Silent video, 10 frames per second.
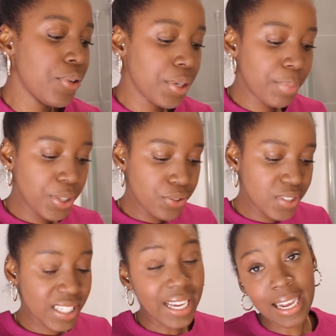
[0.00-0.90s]
going to be
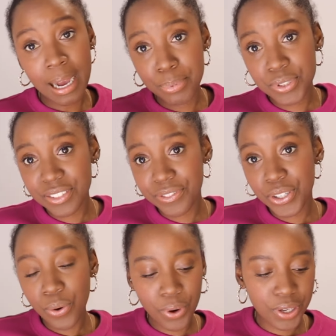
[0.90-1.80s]
using a couple
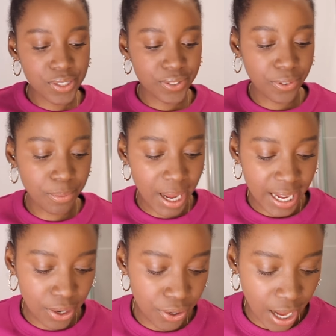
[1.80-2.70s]
different oils for
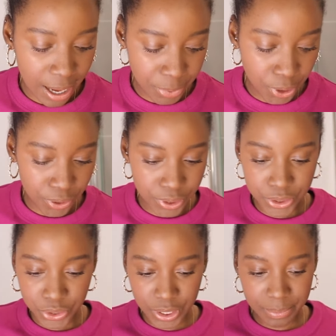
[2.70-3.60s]
my hot
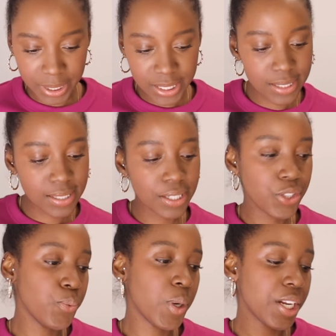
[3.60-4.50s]
oil treatment.
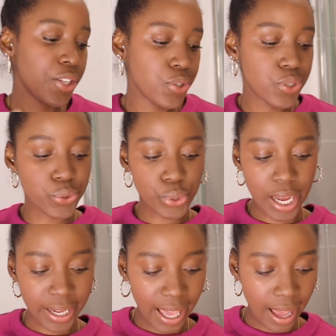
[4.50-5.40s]
You want to use
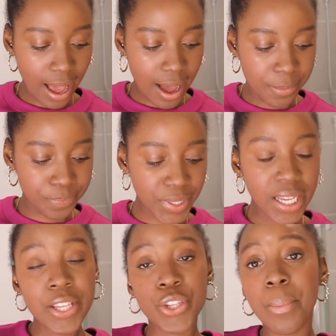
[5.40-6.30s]

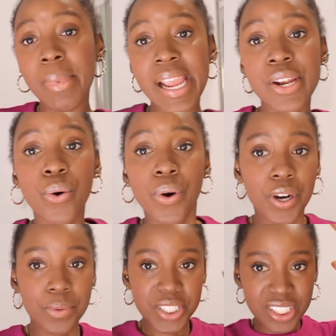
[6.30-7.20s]
your main
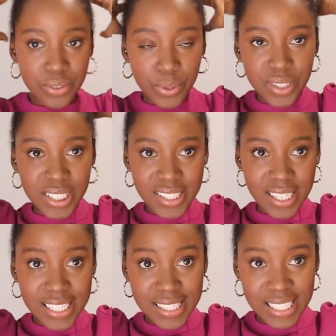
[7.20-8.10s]
oil, which is the oil that's
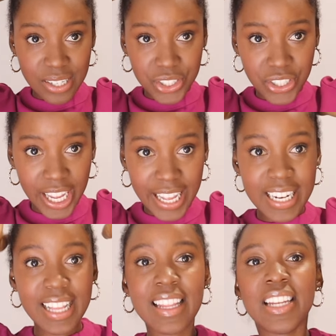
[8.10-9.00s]
going to sit on your
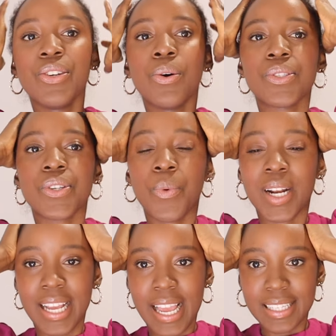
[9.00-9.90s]
head, and then you also
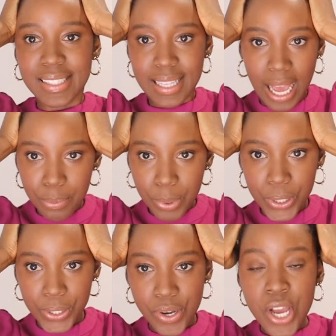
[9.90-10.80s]
want a scalp
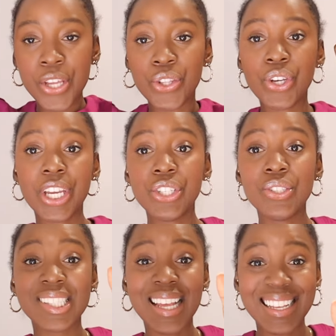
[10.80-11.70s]
oil. You can
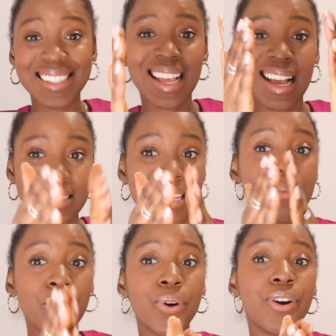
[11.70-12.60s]
use the exact
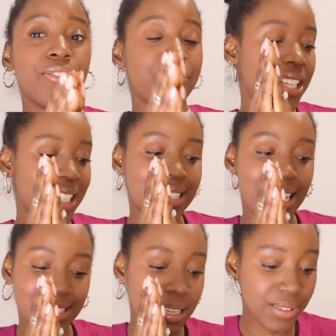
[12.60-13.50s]
same oil for the
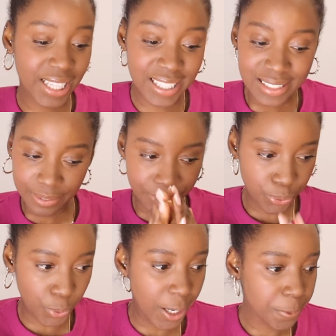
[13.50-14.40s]
exact same things if
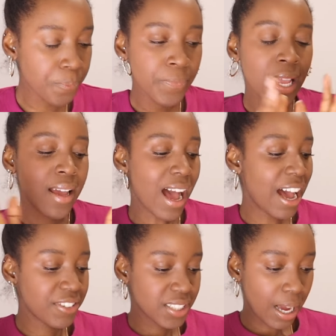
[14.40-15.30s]
you want.
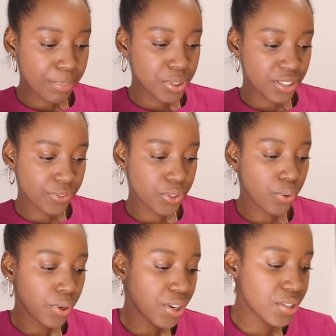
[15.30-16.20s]
I have a couple different
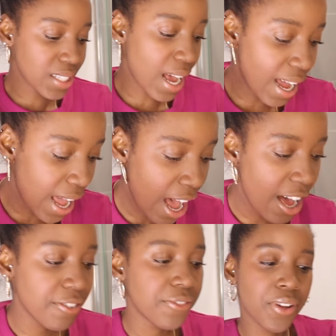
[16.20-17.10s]
oils. I
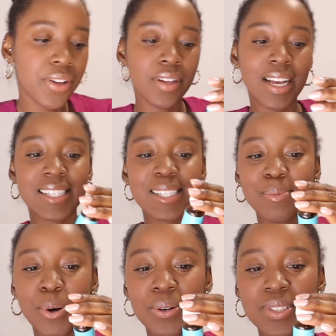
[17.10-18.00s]
have a
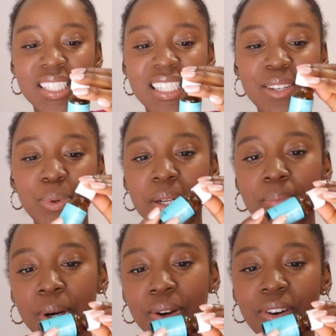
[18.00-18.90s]
small teeny weeny
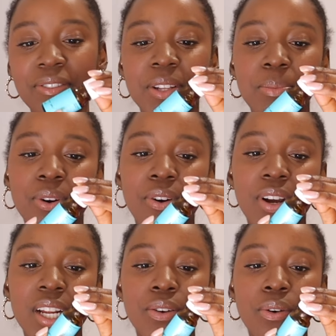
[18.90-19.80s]
bottle of the
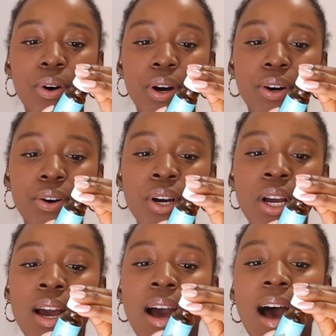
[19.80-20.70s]
Moroccan oil
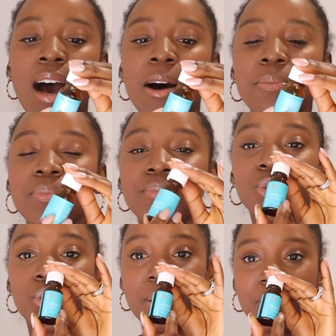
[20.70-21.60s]

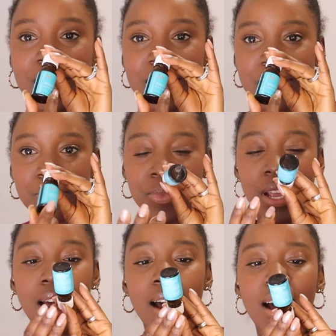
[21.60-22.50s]
treatment.
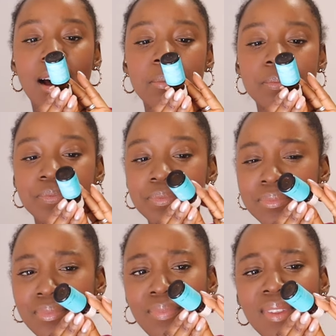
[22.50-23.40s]

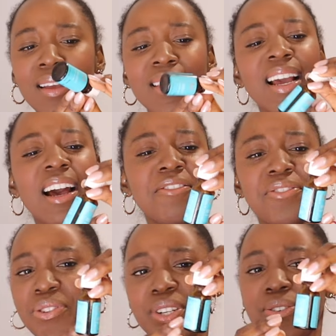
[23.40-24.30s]
I think I
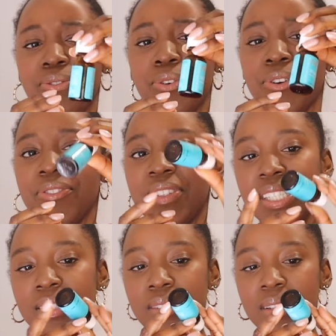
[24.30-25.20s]
have 3 or 4 of
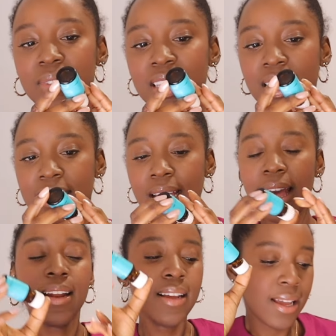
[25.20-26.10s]
these or something like
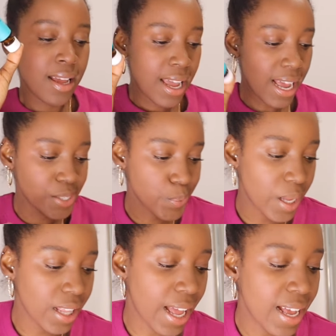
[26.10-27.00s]
that, as
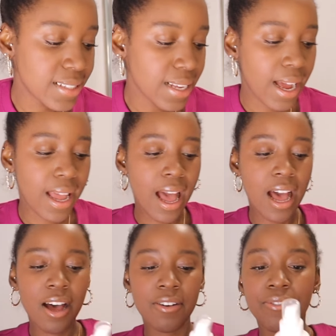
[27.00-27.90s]
well as I
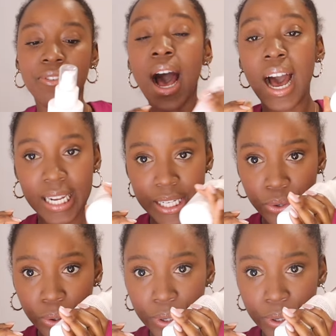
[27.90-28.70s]
have argan